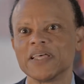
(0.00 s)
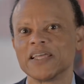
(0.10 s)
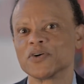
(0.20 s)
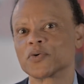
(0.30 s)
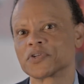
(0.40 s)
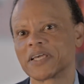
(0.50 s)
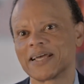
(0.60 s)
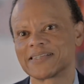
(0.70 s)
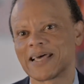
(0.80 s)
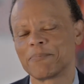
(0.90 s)
In order to
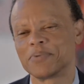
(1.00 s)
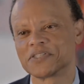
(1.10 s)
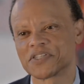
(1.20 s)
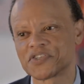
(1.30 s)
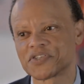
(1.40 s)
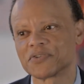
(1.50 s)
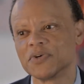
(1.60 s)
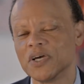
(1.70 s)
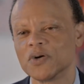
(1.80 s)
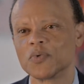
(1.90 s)
get to that position,
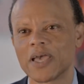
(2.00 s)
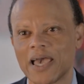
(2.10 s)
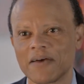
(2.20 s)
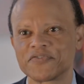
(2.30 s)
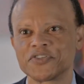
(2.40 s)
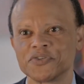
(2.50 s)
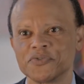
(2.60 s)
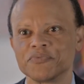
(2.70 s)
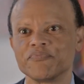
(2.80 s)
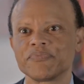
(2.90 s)
we have to